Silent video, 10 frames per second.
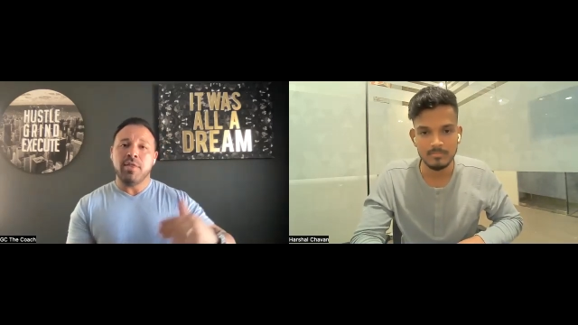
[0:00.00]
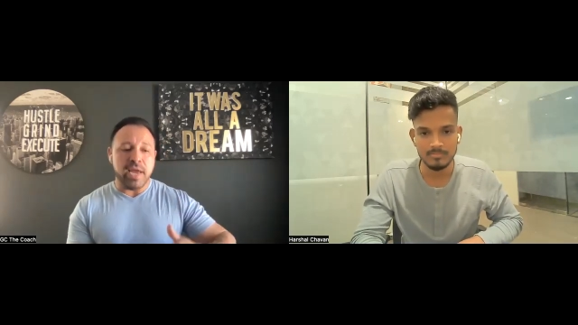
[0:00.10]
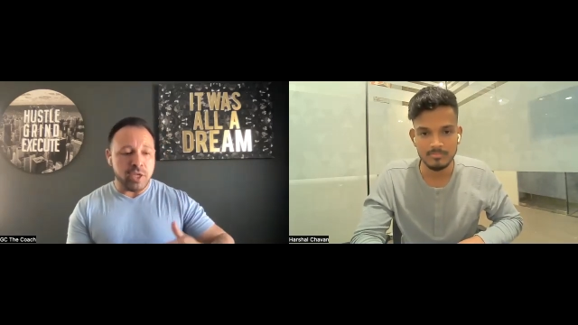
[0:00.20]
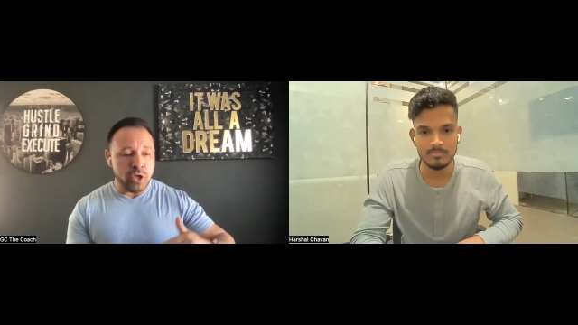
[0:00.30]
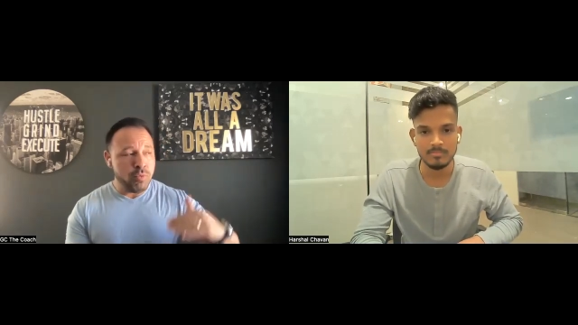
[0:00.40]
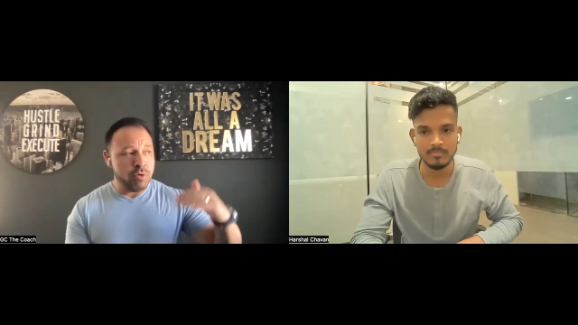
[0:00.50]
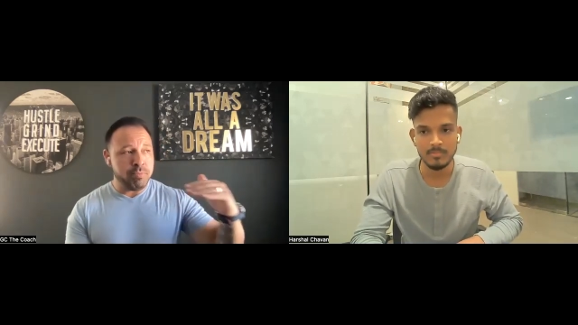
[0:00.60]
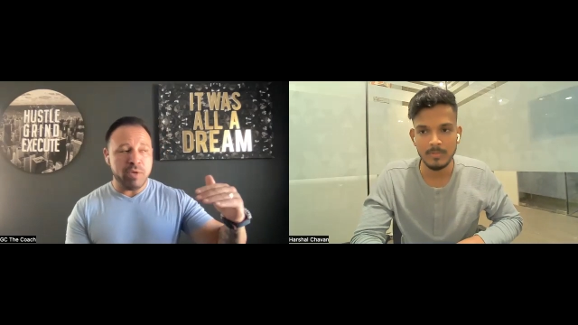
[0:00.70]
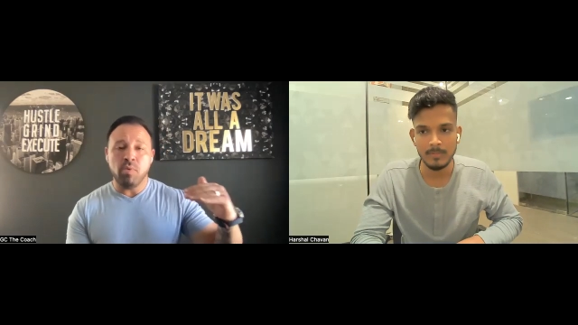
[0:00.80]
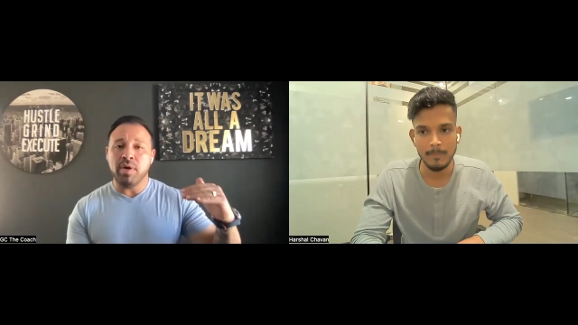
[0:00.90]
Speaker 1: that you
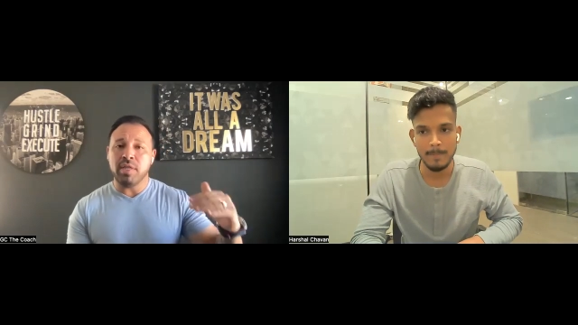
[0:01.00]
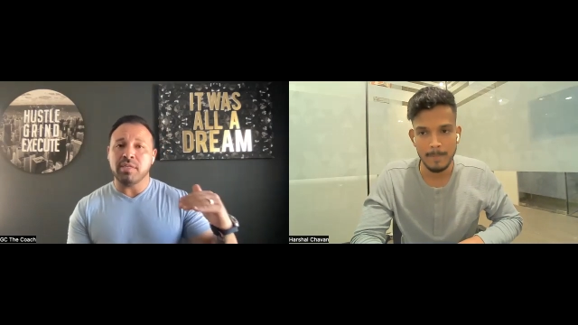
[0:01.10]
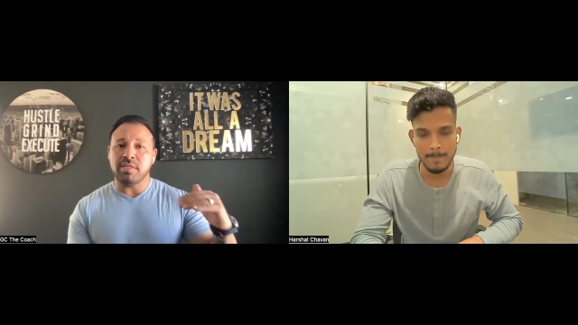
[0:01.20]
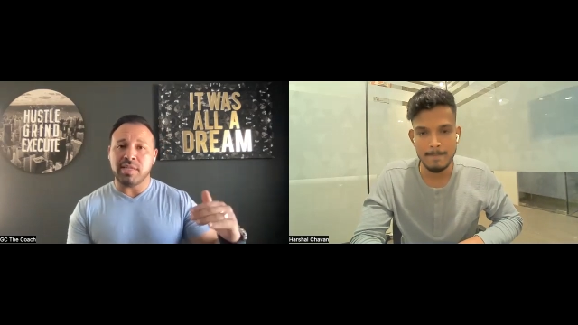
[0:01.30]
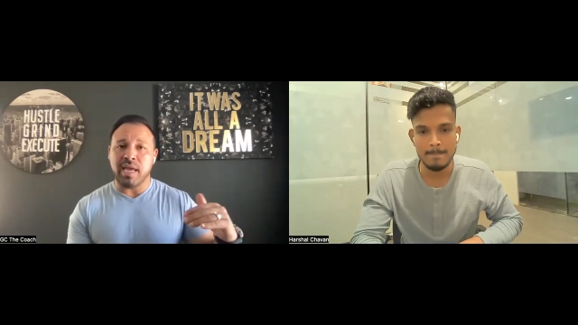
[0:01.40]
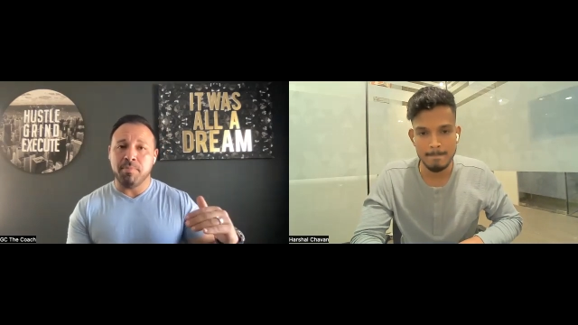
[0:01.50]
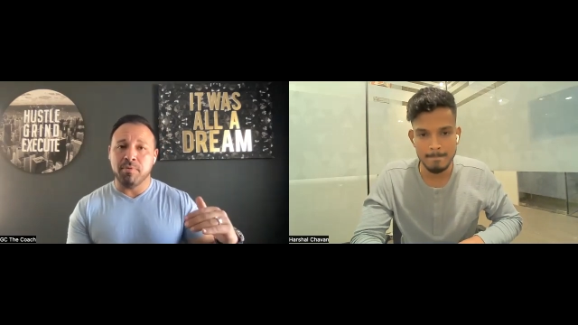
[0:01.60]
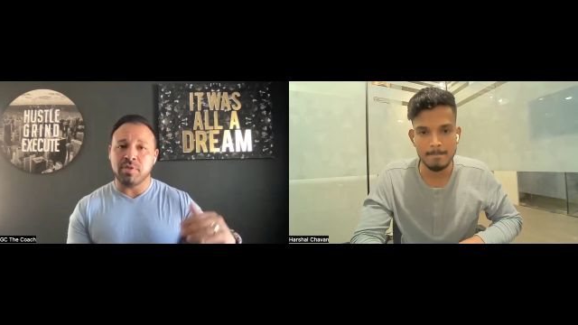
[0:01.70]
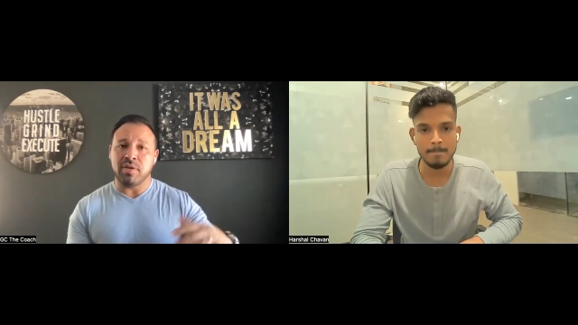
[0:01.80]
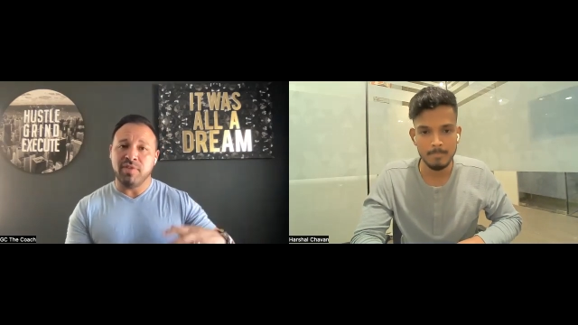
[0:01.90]
will be one of the
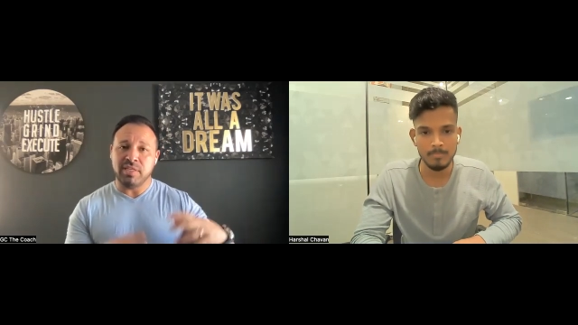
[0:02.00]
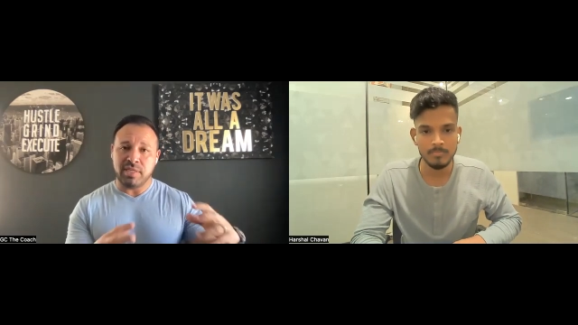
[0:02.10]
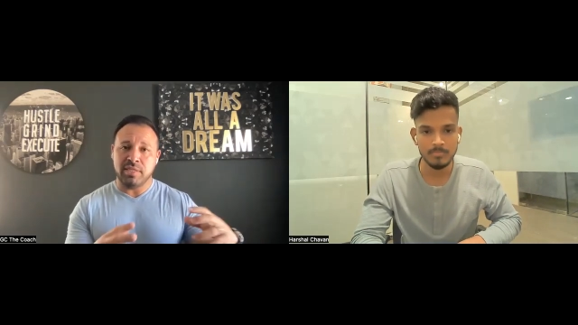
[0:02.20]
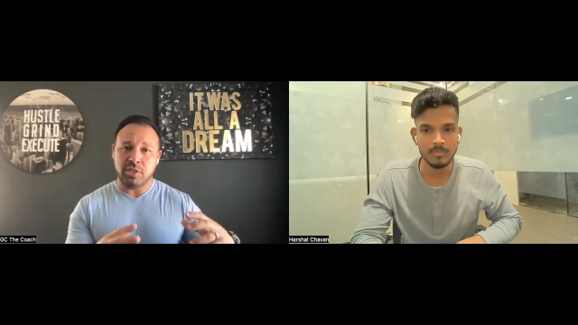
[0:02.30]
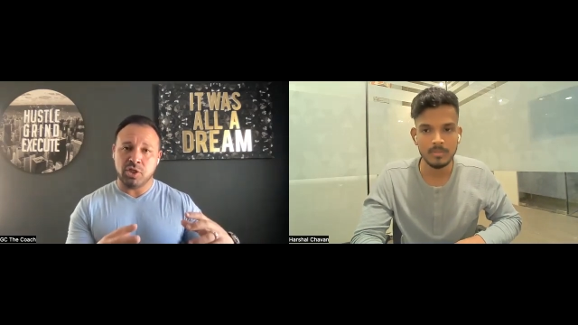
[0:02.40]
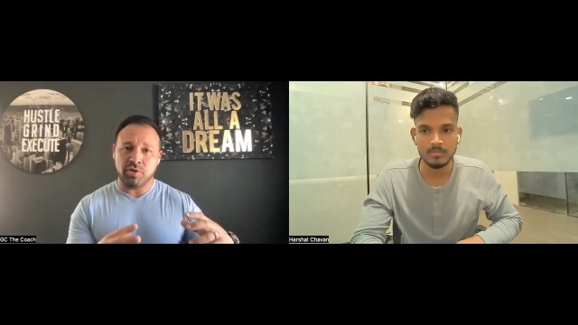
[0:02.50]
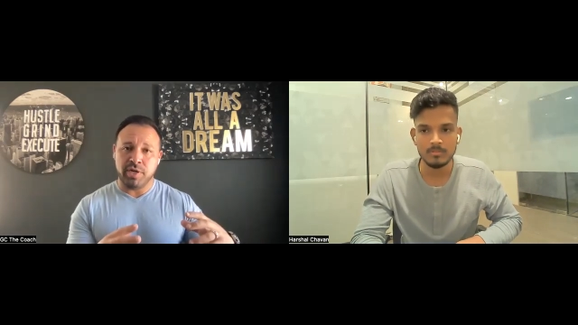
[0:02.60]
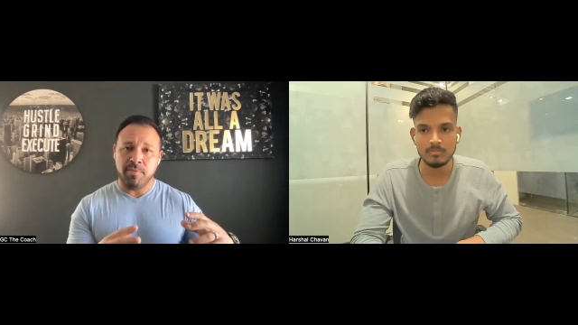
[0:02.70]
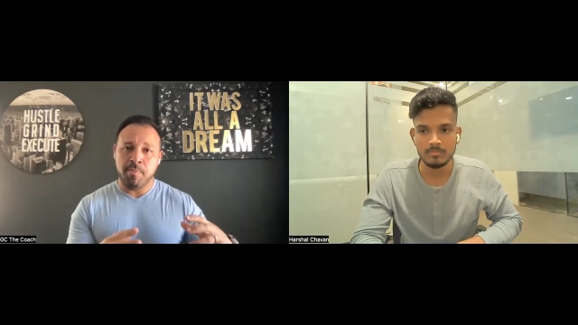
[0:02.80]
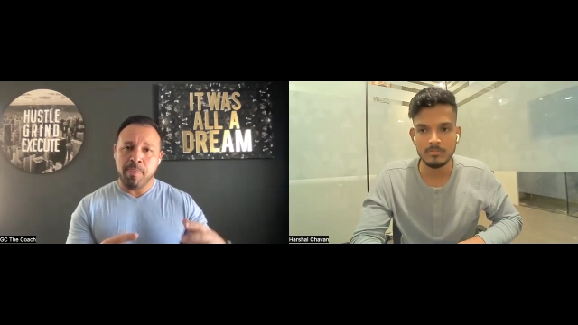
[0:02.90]
staples of this
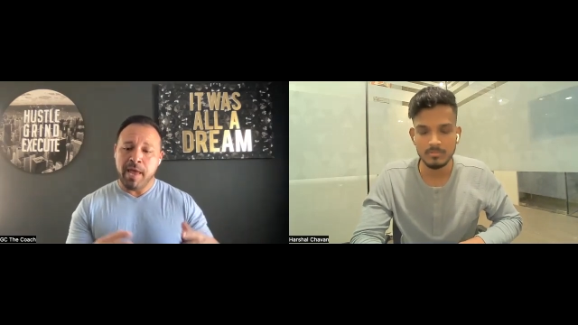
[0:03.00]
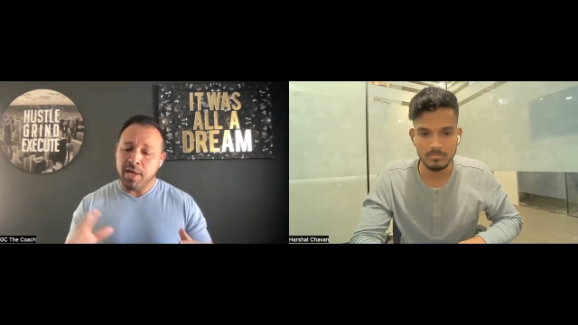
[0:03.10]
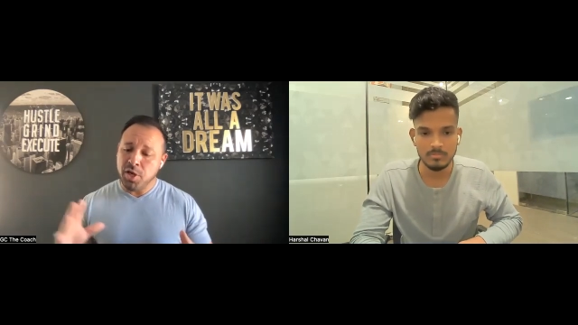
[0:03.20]
industry. Mm-hmm.